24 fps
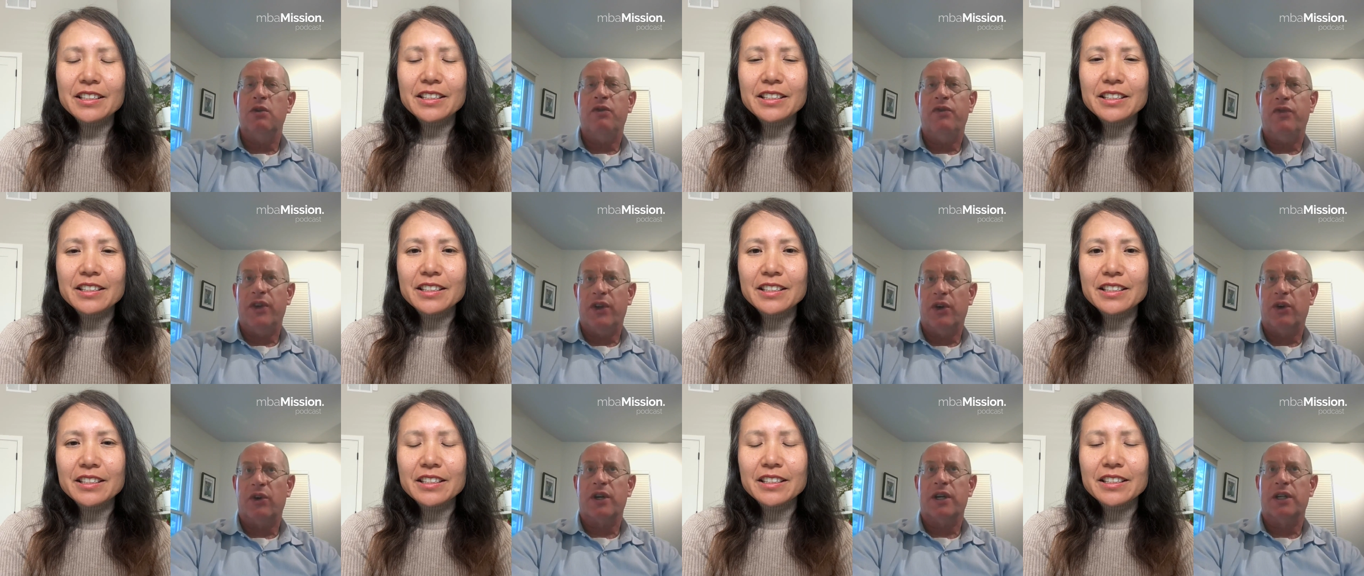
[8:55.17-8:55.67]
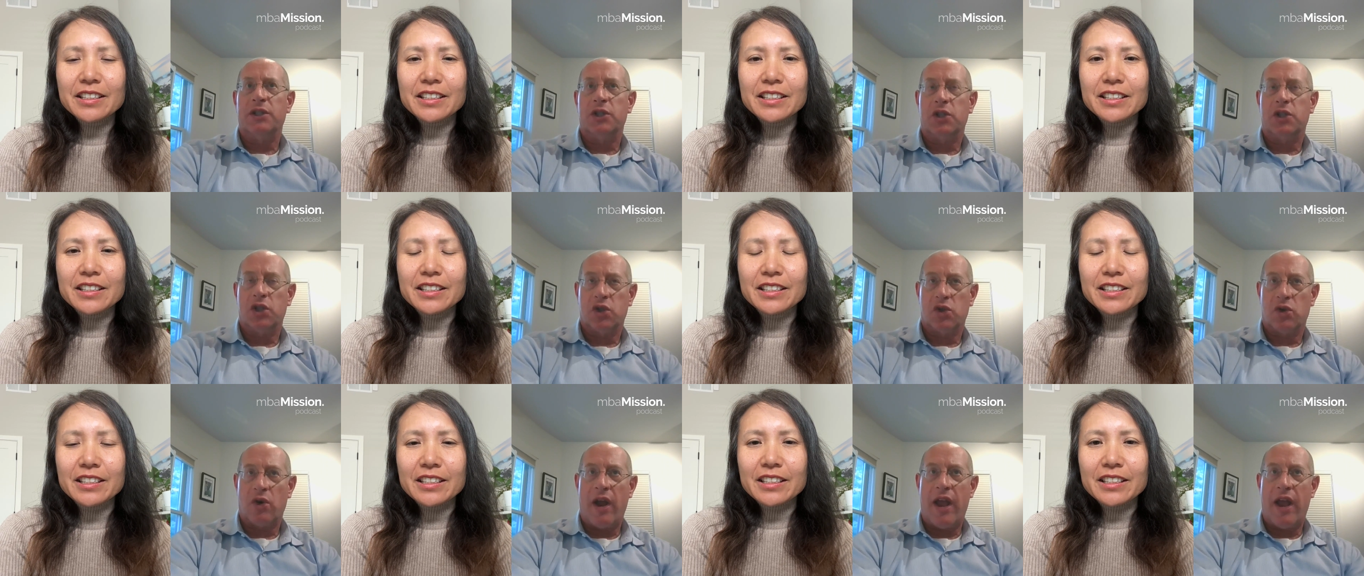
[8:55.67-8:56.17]
Speaker 1: you feel
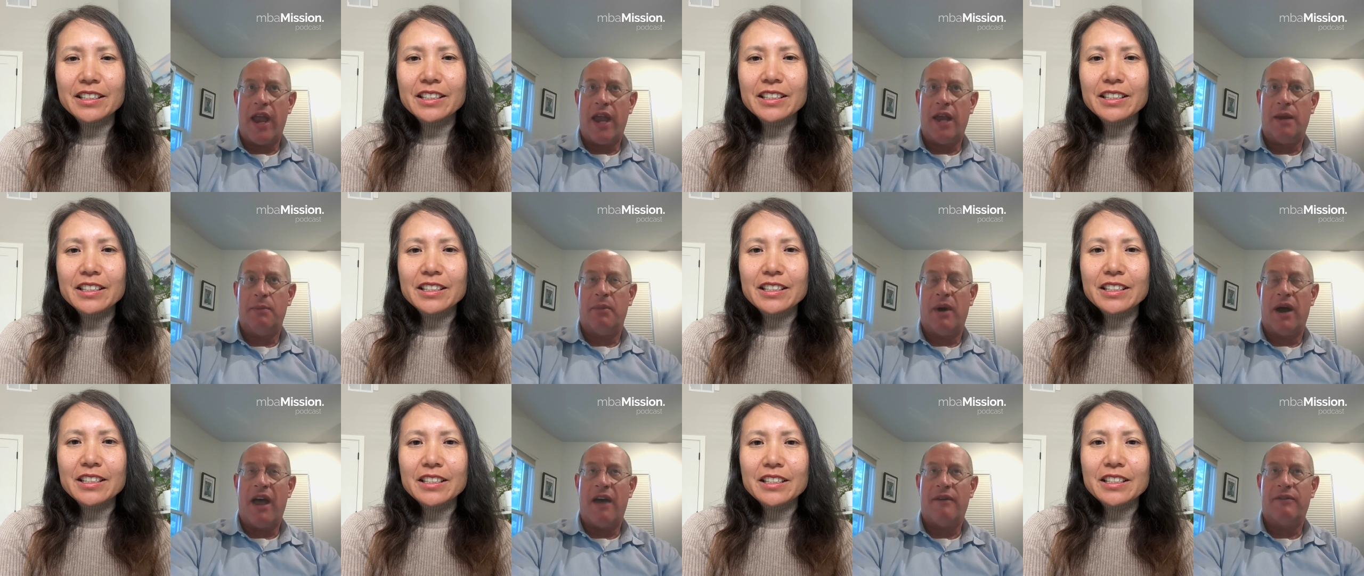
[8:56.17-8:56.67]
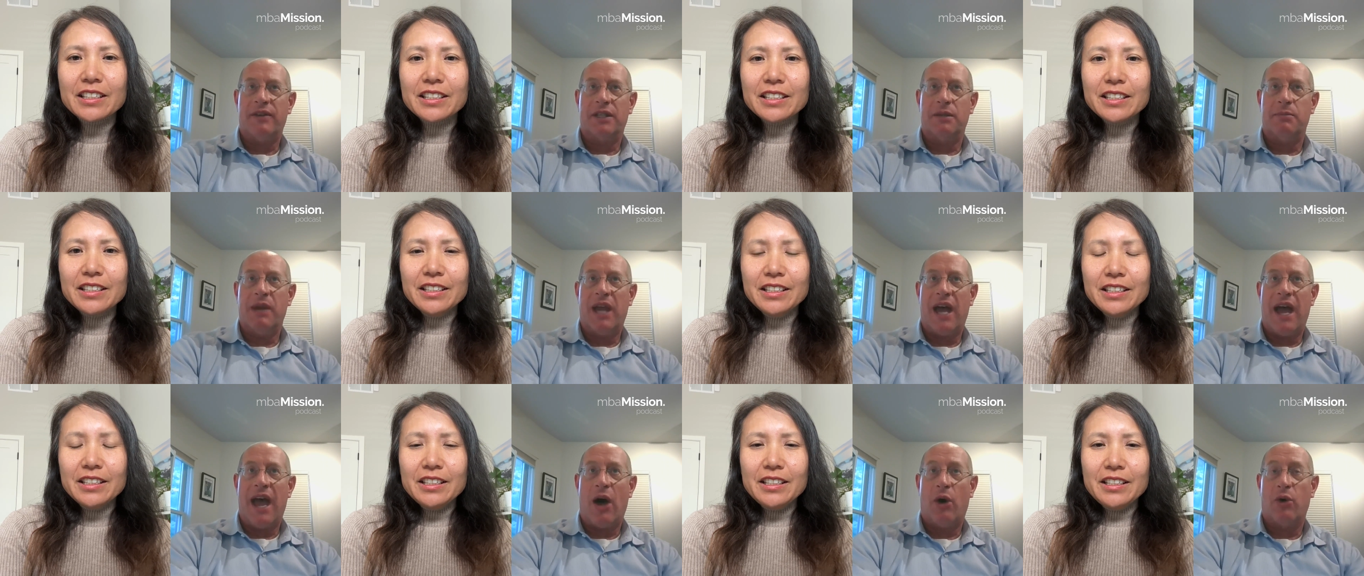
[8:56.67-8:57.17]
constrained by having to be
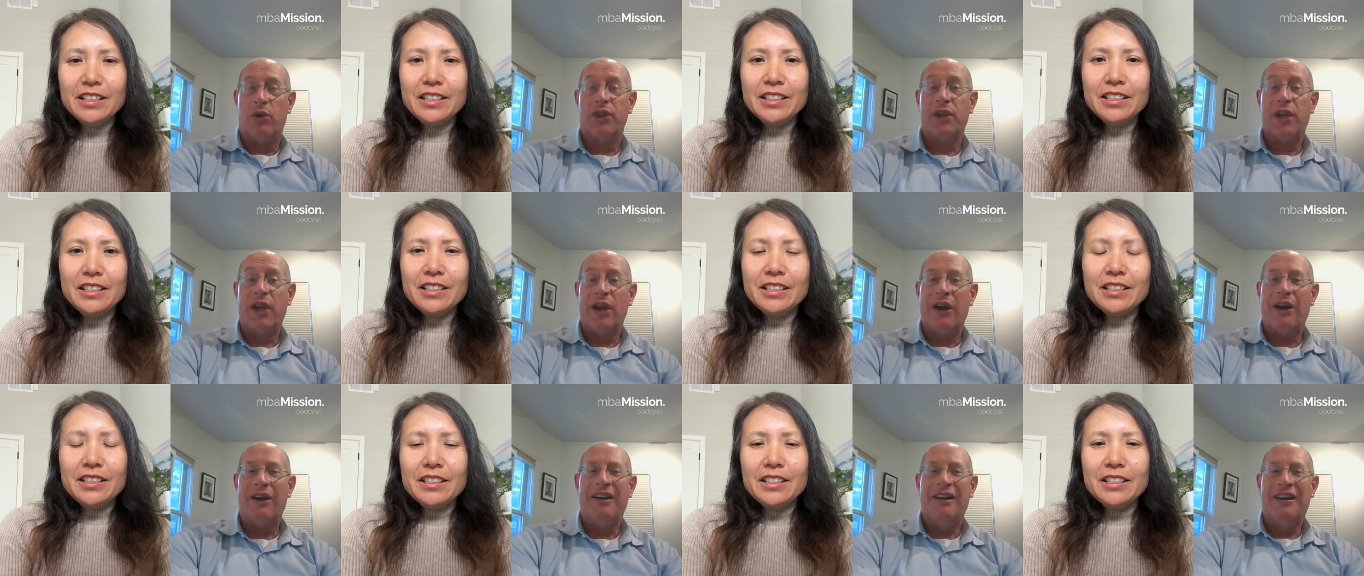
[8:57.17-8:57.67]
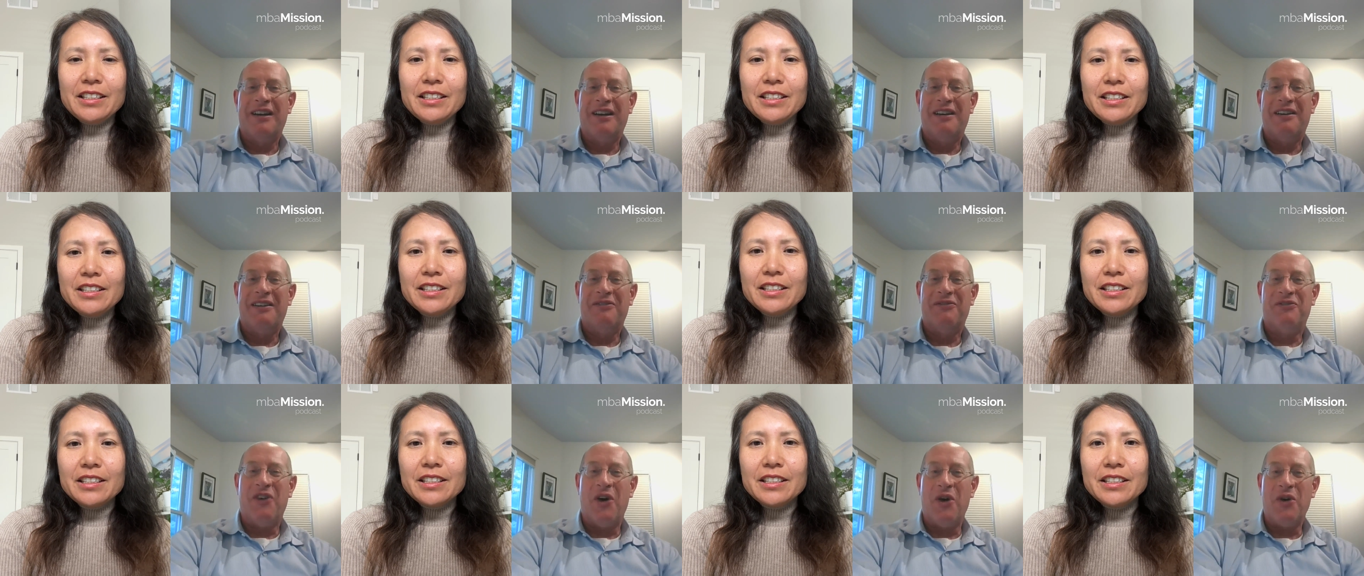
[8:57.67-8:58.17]
a healthcare
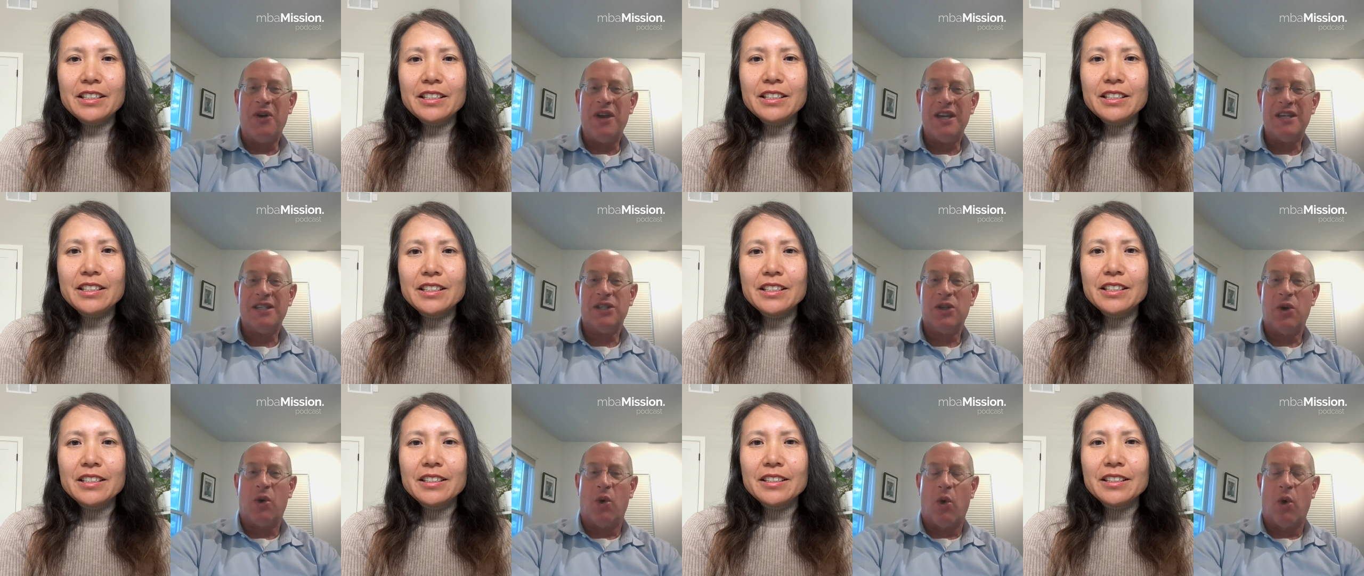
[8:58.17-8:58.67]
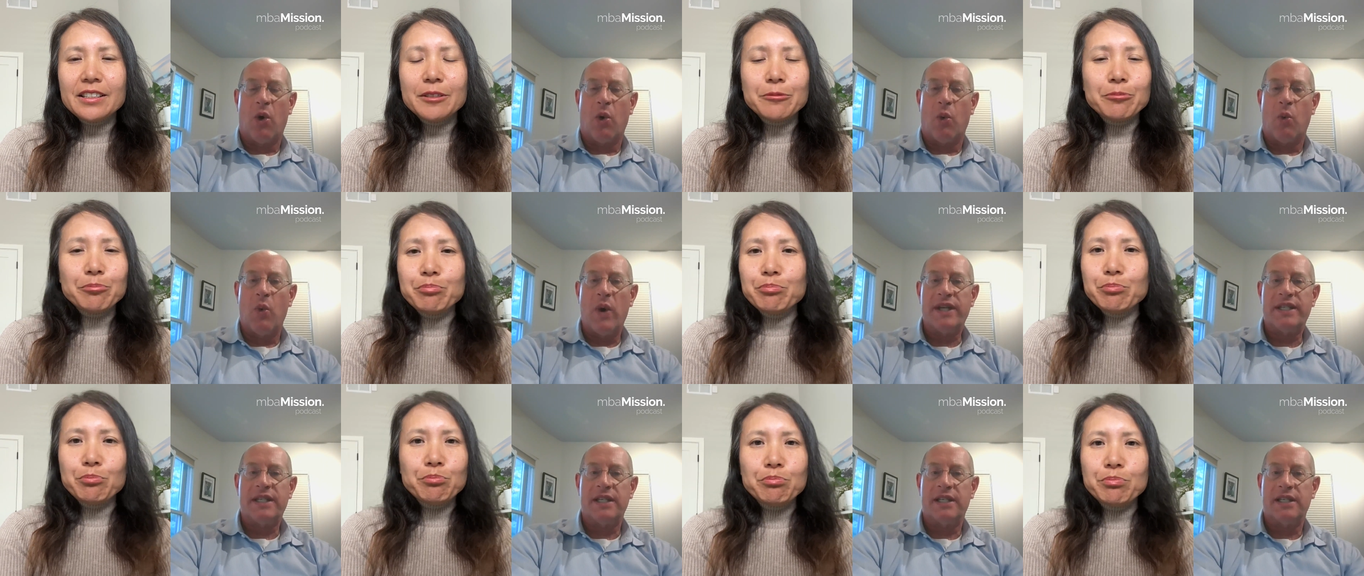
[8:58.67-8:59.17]
focus, or
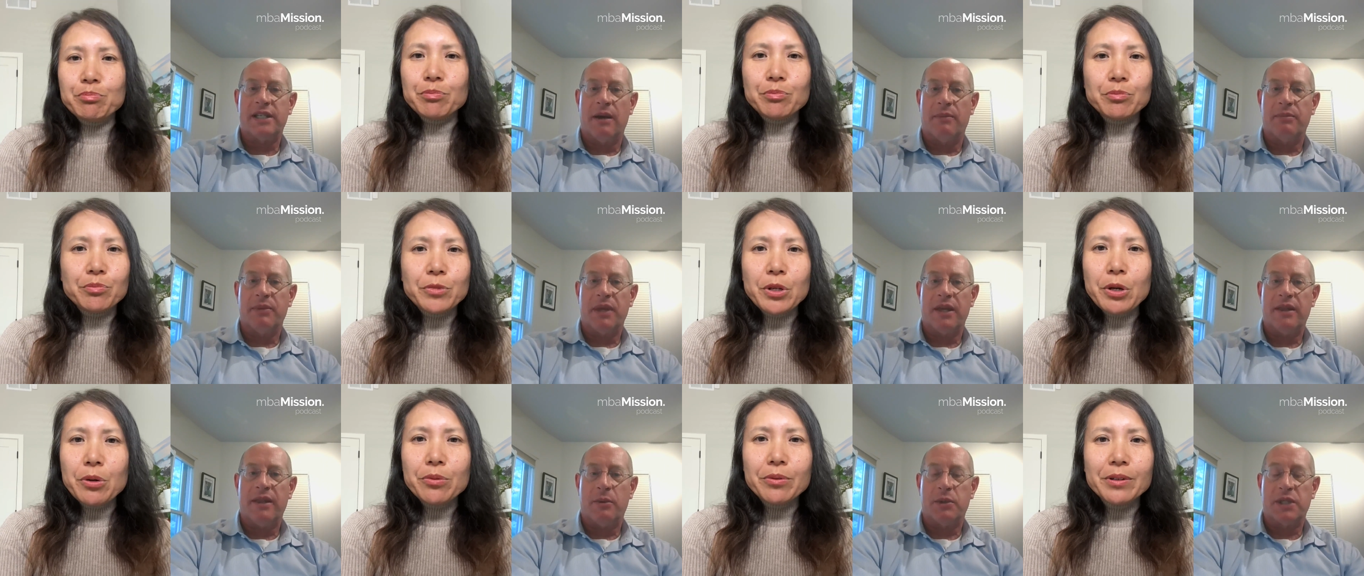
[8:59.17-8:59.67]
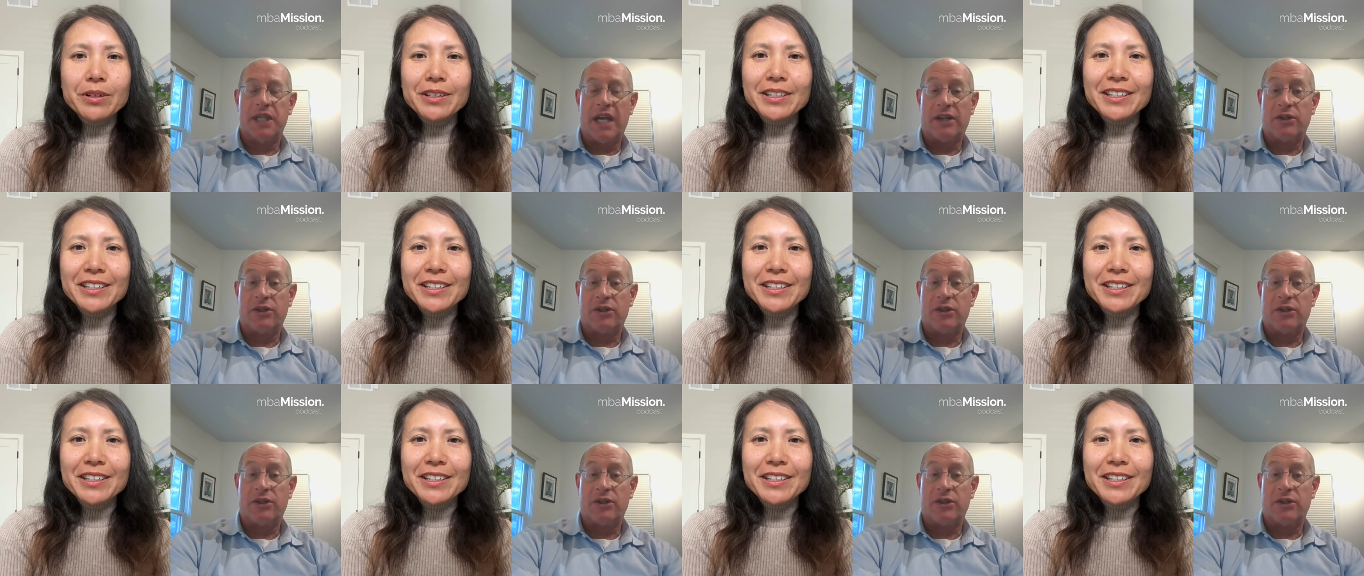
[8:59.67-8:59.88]
was it something that was